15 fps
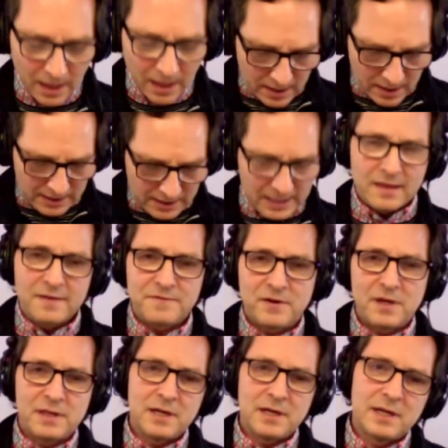Yeah,
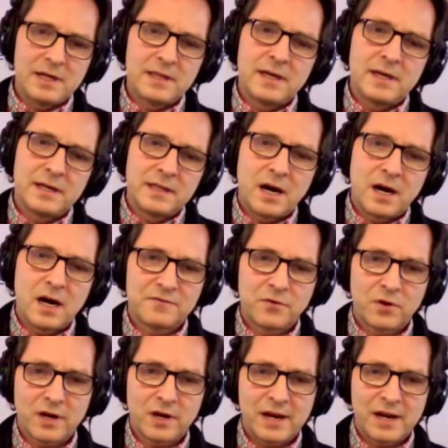the hard
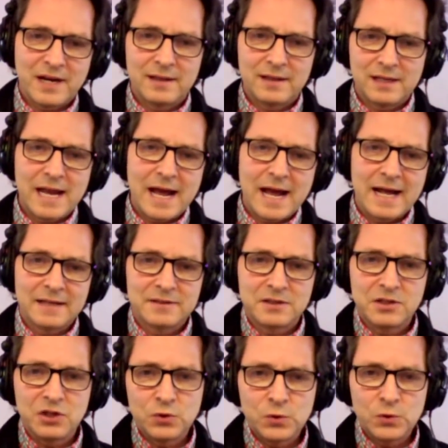fork evidently adds
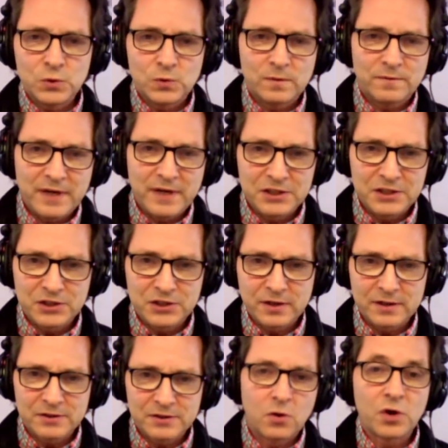new features,
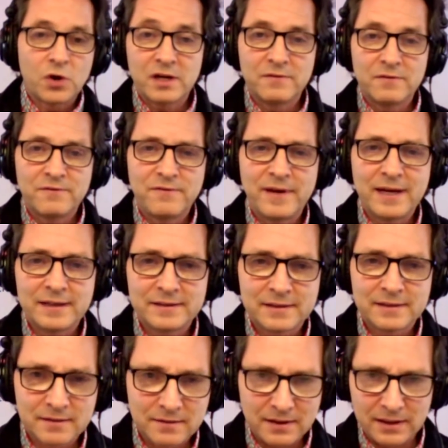or you can fix
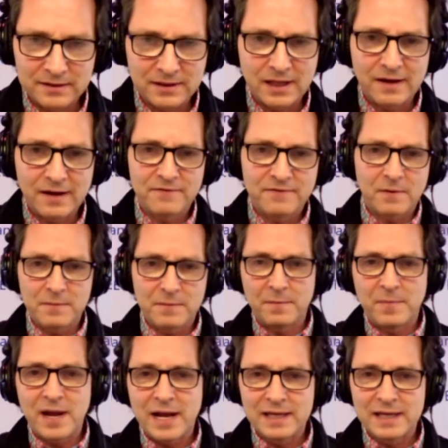stuff from the
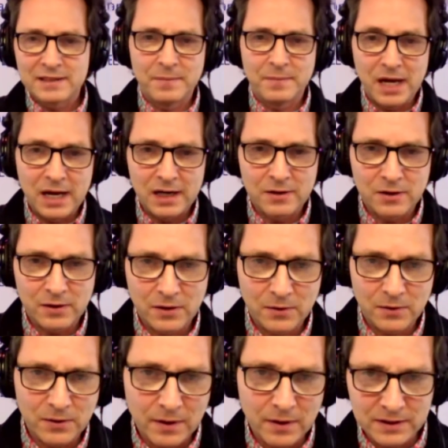past, a bug
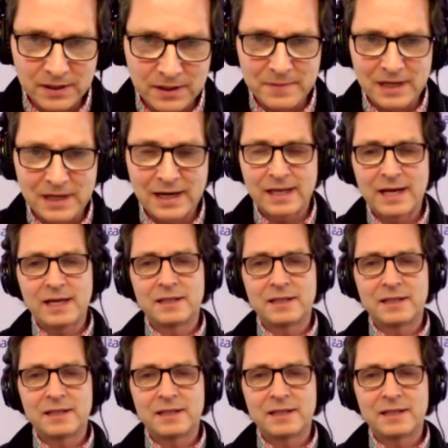or something like that.